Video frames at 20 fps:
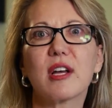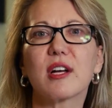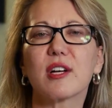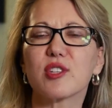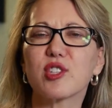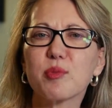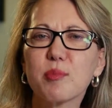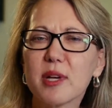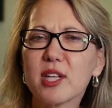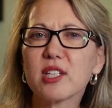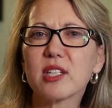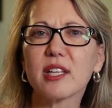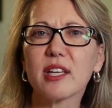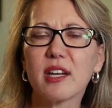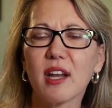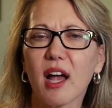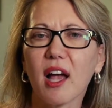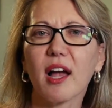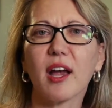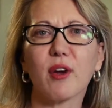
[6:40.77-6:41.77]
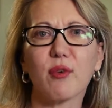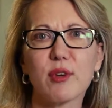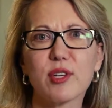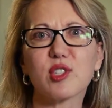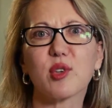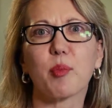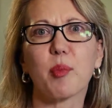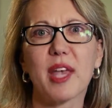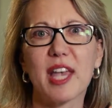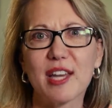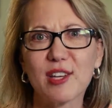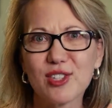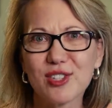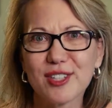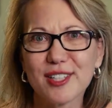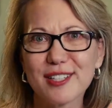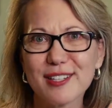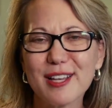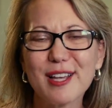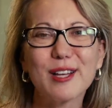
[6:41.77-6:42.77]
especially in a high risk
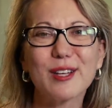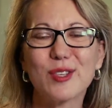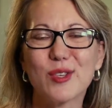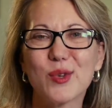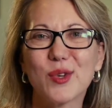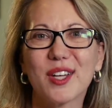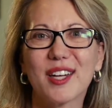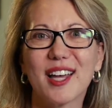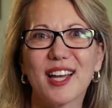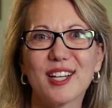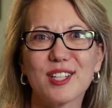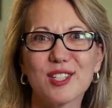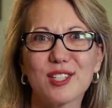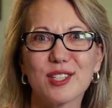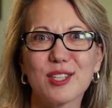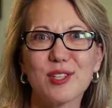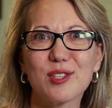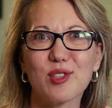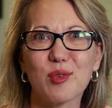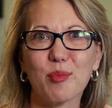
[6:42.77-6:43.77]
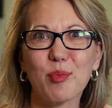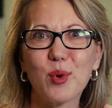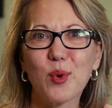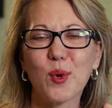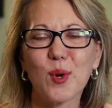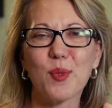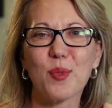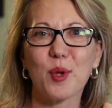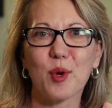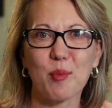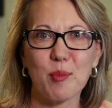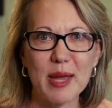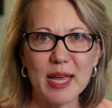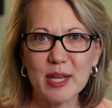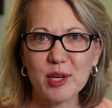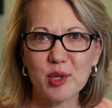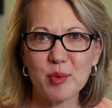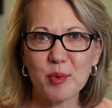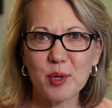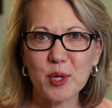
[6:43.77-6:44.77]
patient, you can actually support their
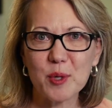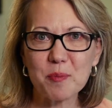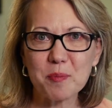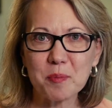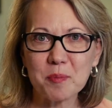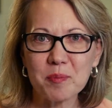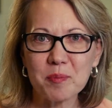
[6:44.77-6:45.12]
mandible.